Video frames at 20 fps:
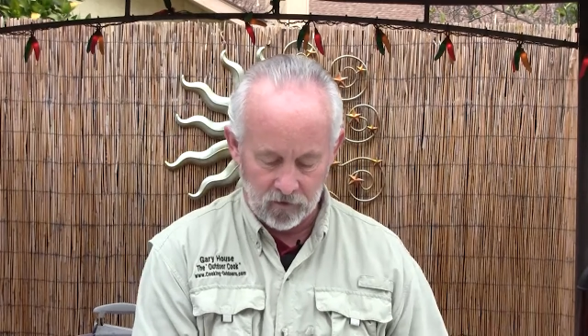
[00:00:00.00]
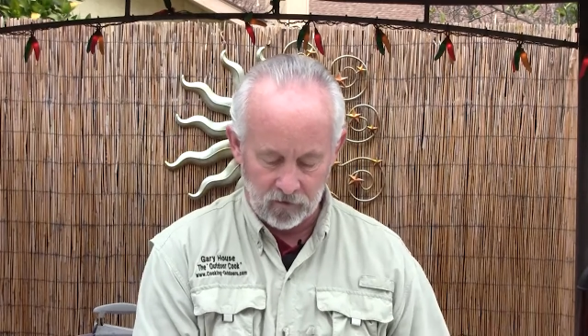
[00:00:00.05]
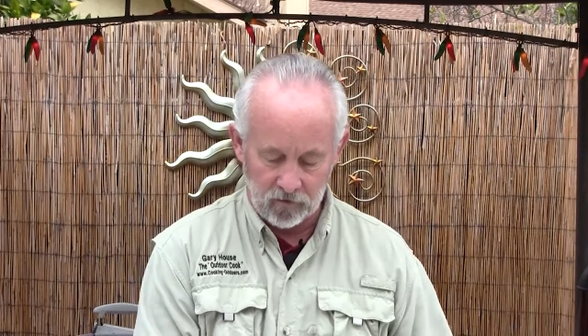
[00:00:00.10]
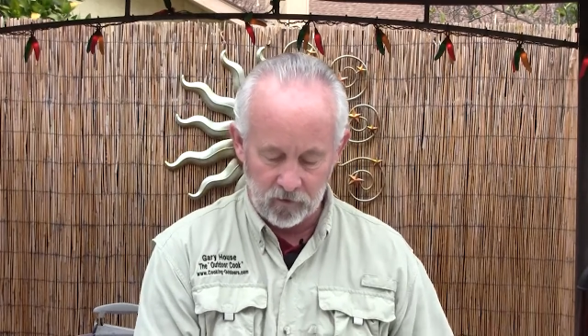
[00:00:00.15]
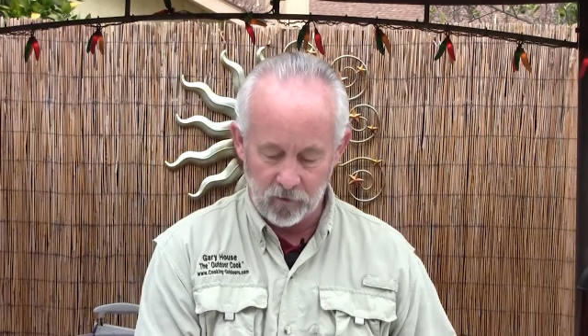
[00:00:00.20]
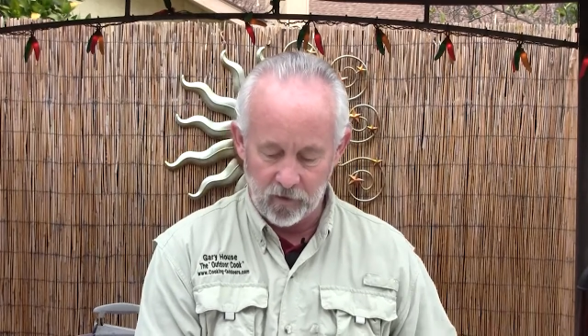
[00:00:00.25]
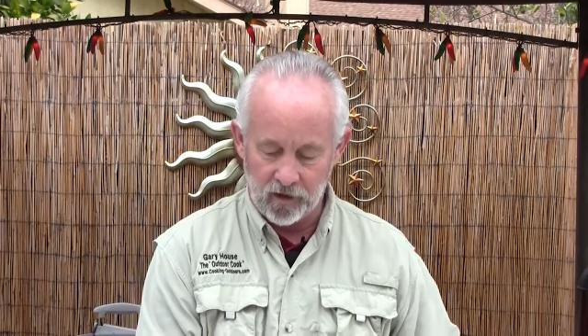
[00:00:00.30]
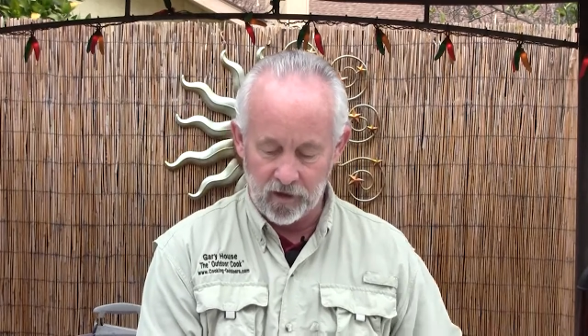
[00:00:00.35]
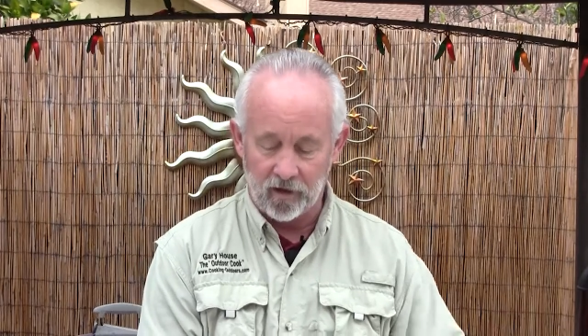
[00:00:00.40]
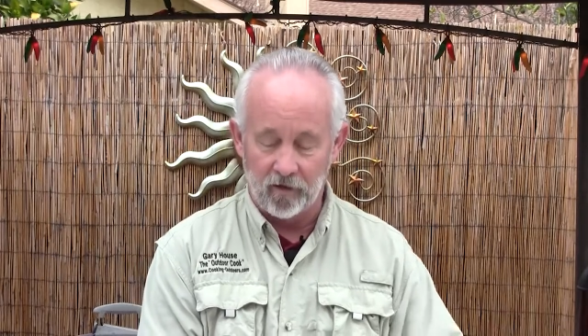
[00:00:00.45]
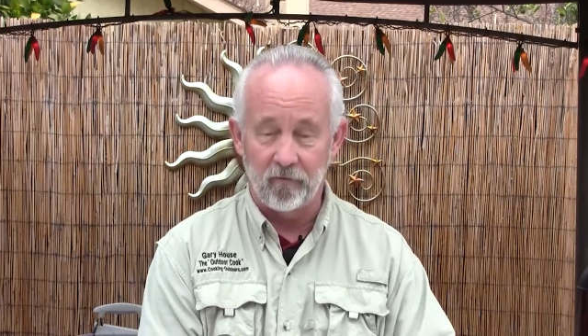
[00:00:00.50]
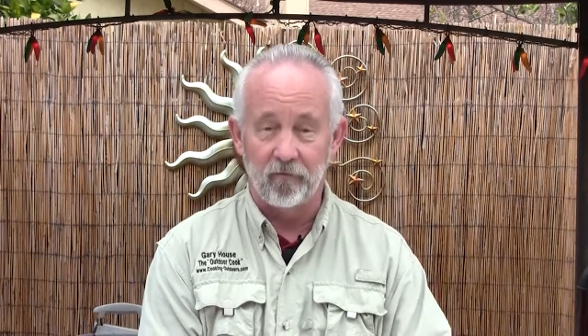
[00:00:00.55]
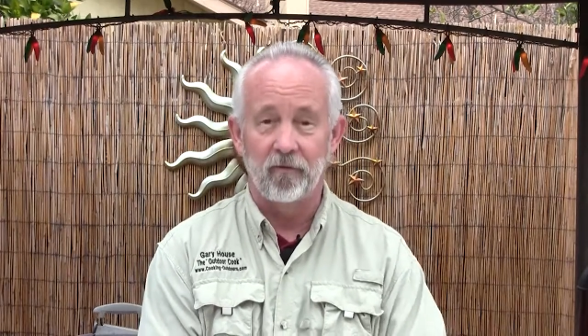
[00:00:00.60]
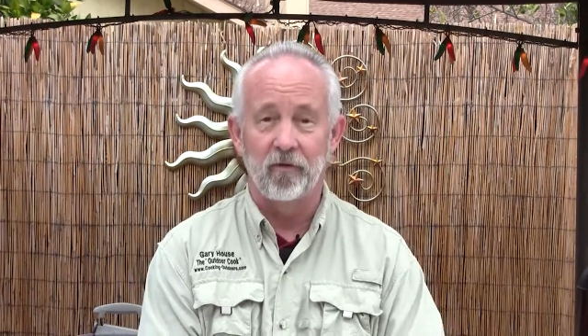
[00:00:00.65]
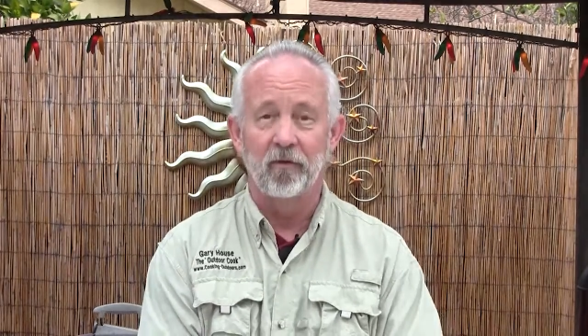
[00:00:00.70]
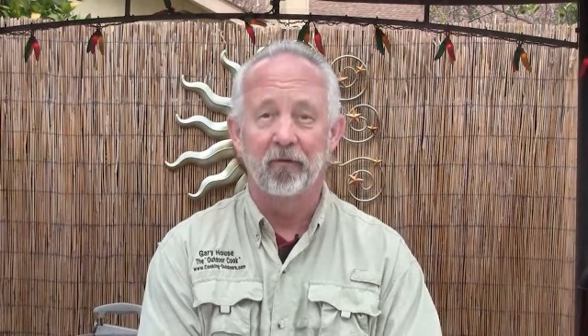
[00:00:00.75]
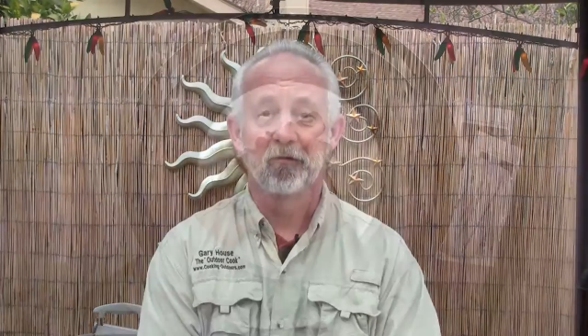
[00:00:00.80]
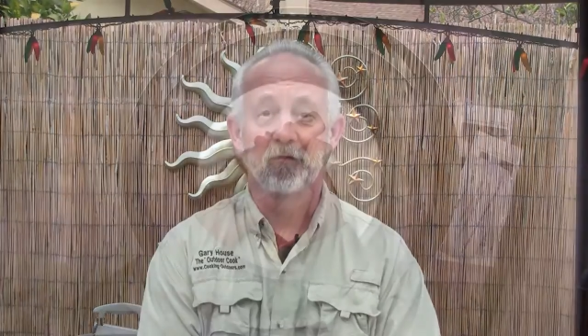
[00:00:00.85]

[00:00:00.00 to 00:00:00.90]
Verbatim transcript: you have the